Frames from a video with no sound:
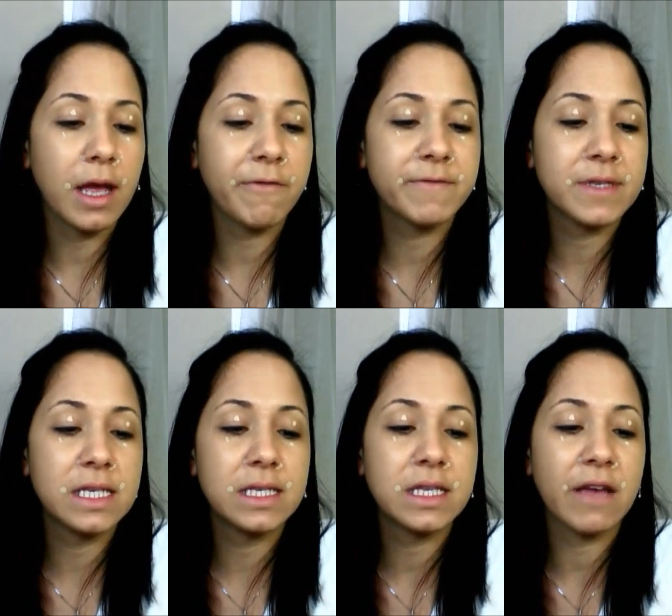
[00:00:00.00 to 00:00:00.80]

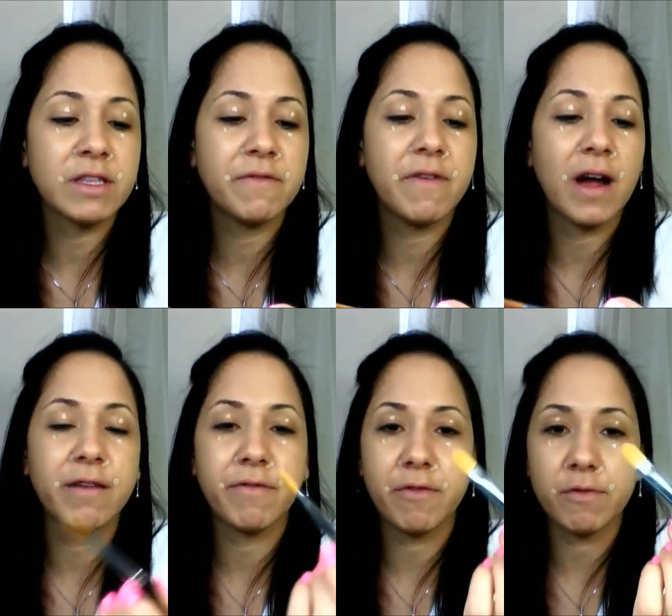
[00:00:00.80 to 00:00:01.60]

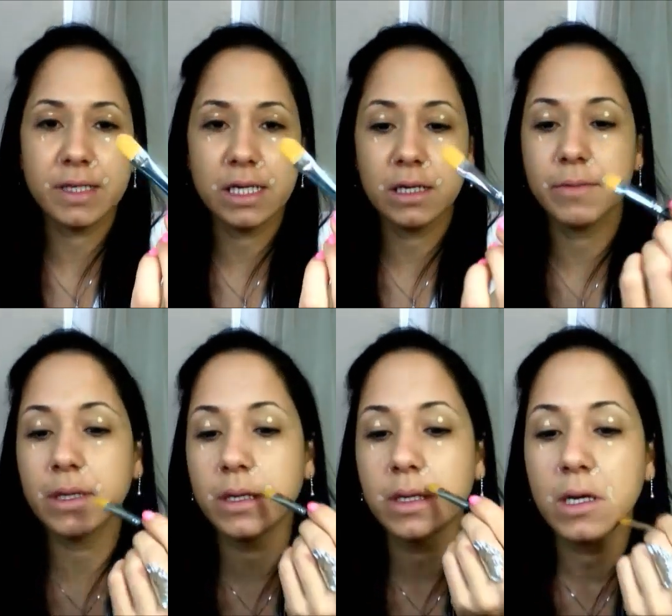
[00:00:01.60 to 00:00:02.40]
FC75 from
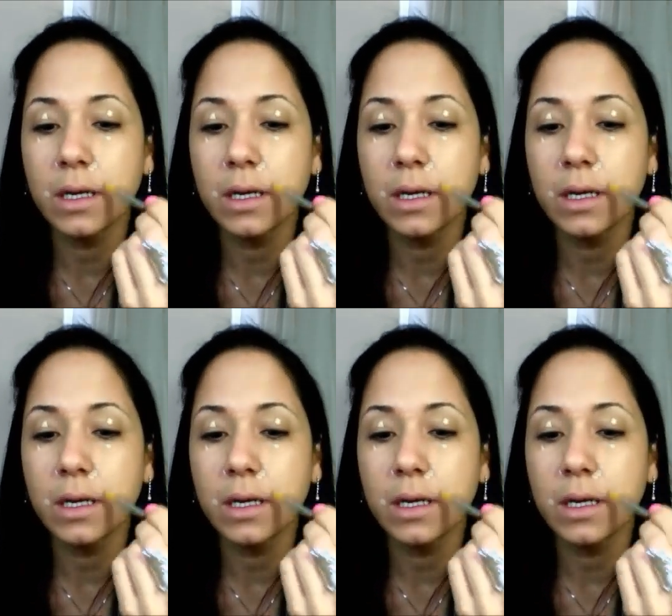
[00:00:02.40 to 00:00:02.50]
Sigma.